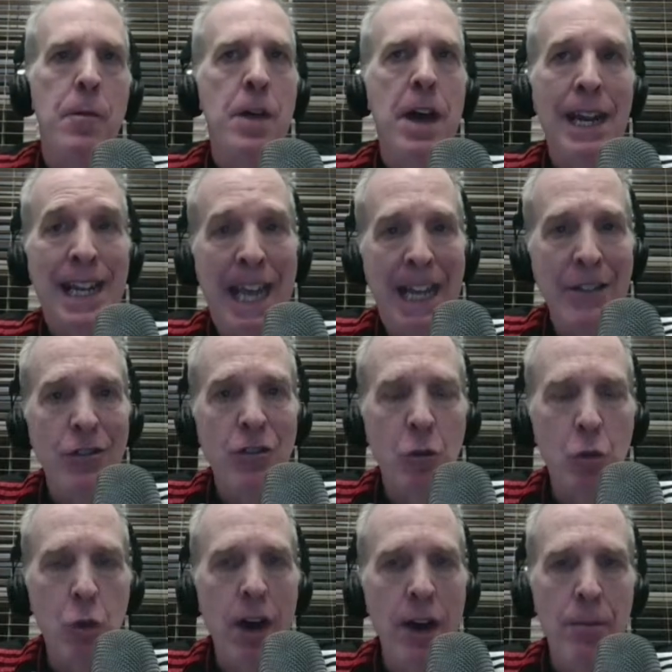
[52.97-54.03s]
against the
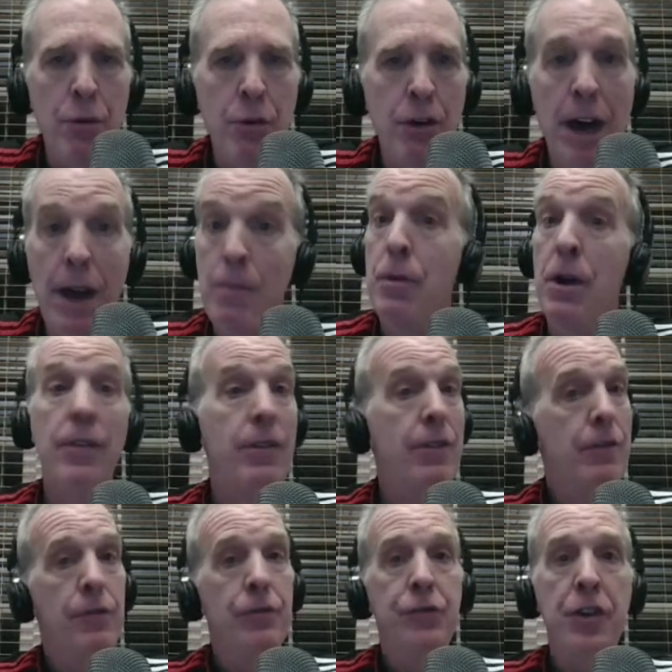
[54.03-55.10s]
run of play, but
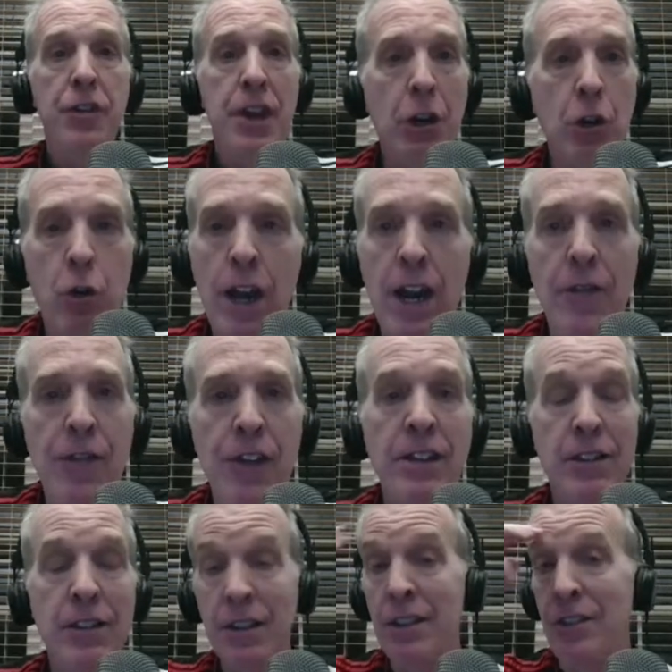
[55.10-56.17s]
to their credit,
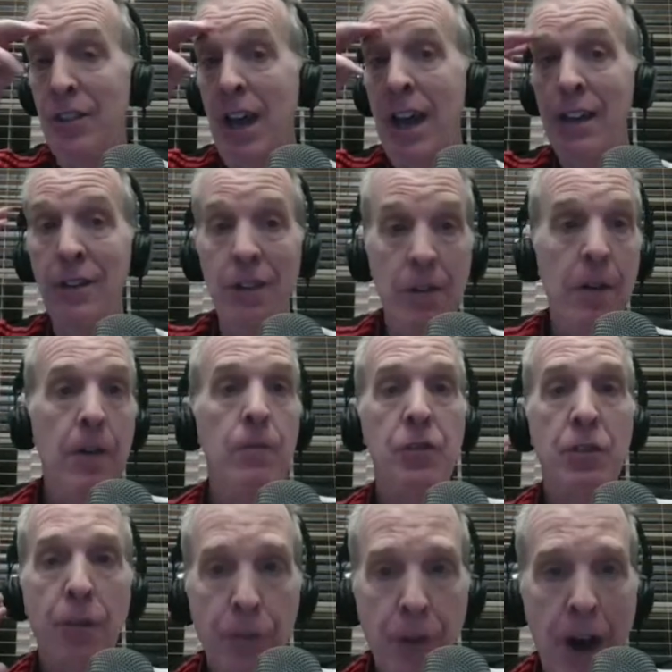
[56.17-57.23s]
they decided
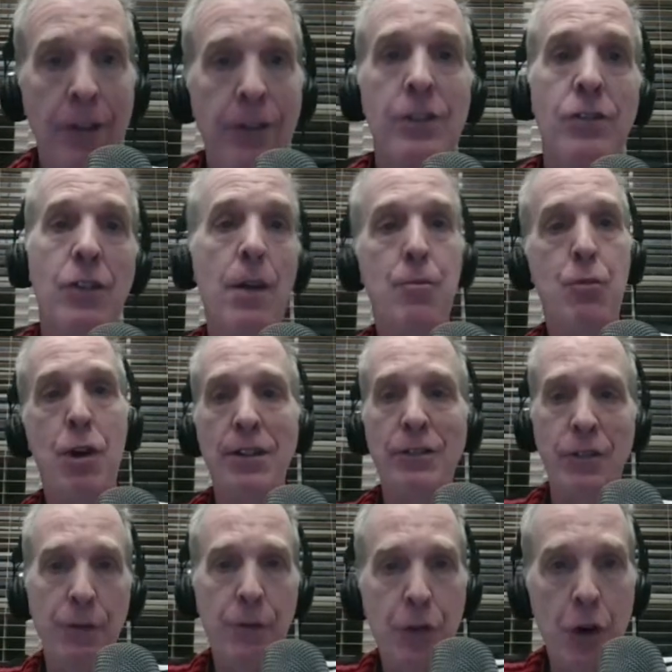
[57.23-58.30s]
to finally start
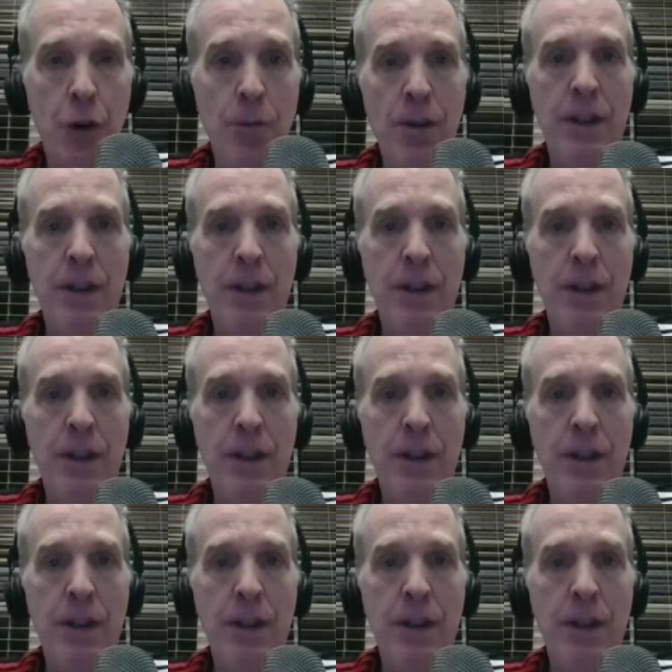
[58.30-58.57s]
pressing Fulham.